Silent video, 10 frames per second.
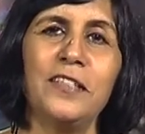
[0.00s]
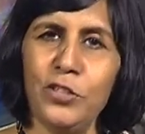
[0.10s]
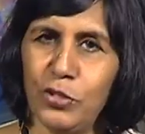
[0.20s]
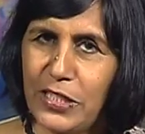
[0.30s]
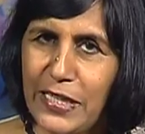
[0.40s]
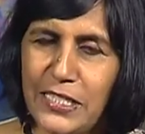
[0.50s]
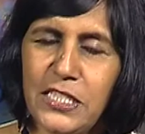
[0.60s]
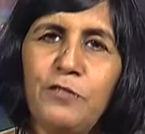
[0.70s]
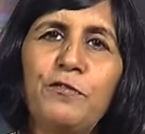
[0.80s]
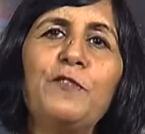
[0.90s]
you know, in the
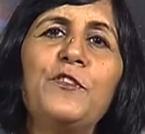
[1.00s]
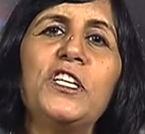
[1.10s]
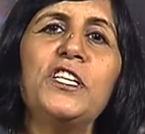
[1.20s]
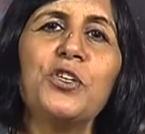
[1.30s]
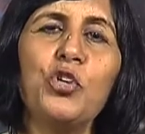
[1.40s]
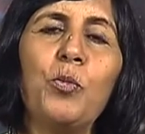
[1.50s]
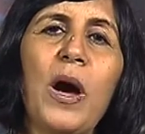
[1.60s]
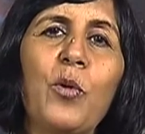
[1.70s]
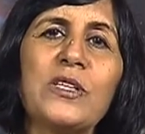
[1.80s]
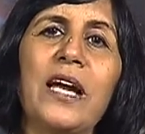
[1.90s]
1950s, Cuba was